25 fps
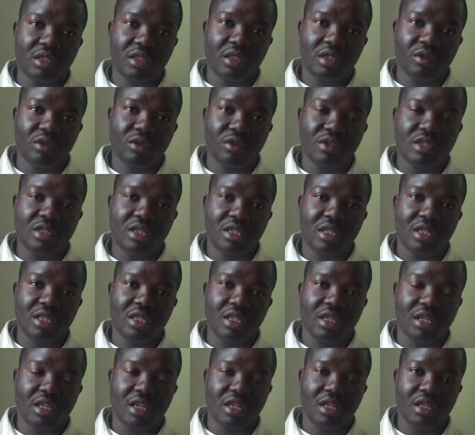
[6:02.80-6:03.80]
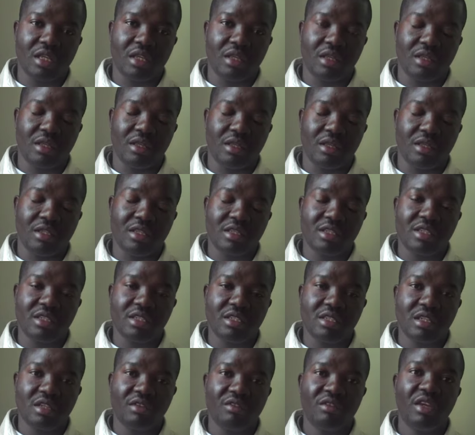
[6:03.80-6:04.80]
continent
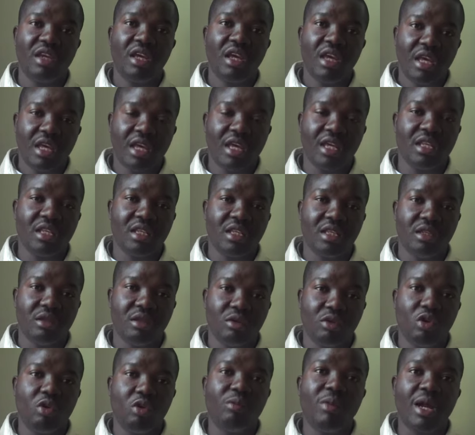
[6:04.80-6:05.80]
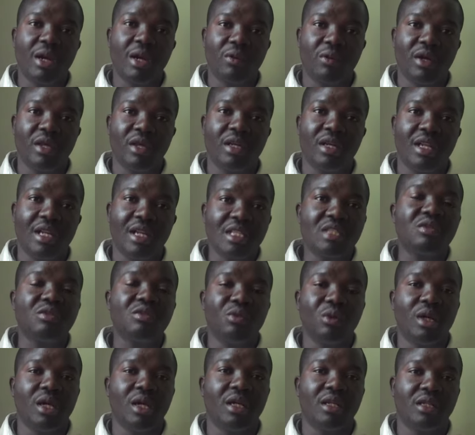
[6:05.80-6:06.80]
initiative and the global one that we
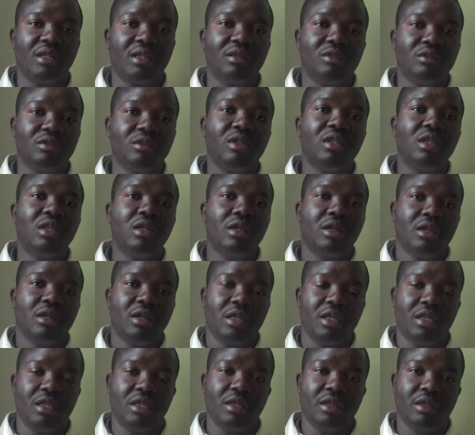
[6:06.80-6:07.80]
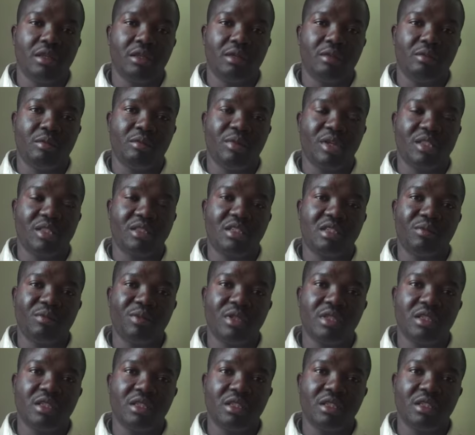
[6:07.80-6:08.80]
are now
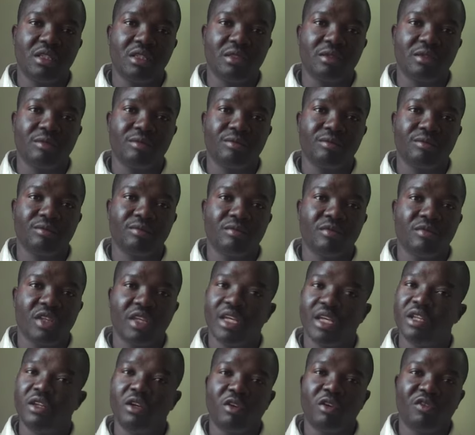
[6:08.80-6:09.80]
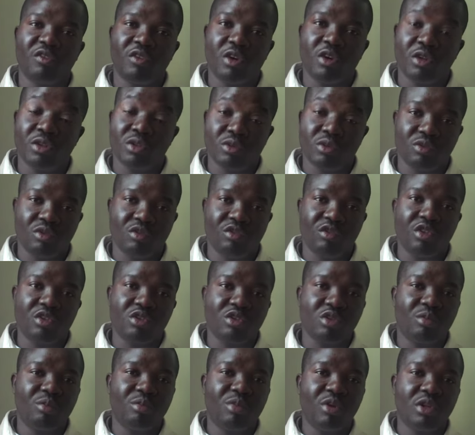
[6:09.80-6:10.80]
participating in. And of course, with the
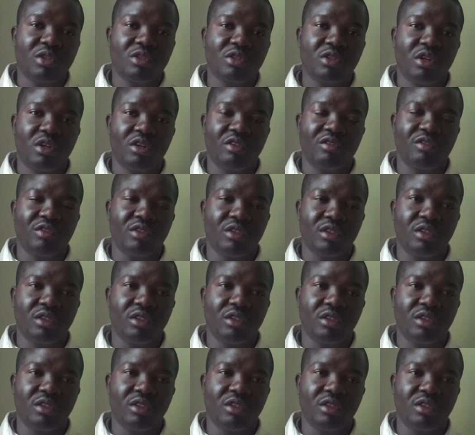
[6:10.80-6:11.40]
support of